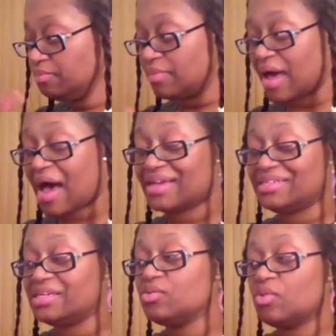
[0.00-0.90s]
Now I
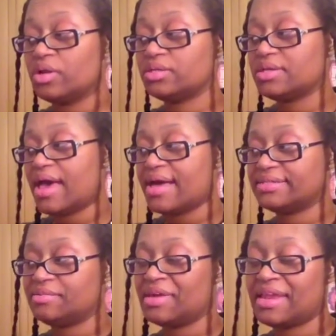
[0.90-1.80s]
did want to
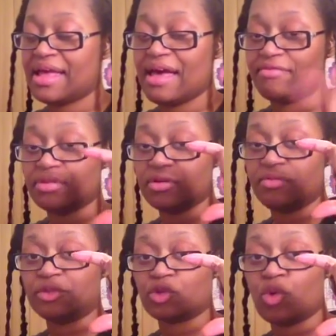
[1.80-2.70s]
ask him, "Can I have a little
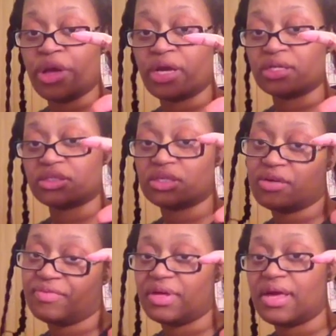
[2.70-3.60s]
squig of the
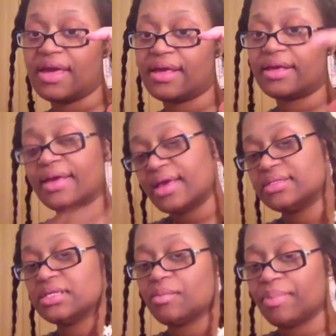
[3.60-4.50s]
stuff he had in
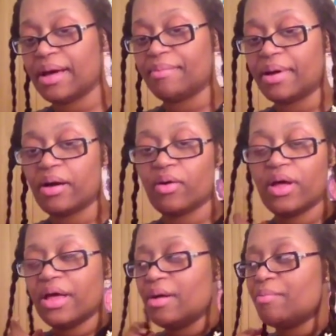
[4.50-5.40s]
case something pop out?"
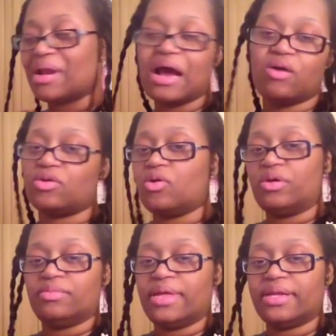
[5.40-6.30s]
But I don't know
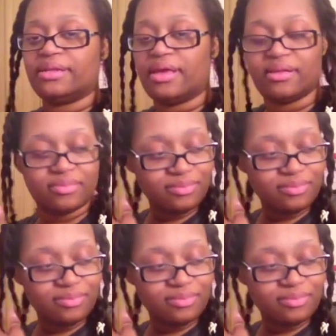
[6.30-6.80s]
him like that.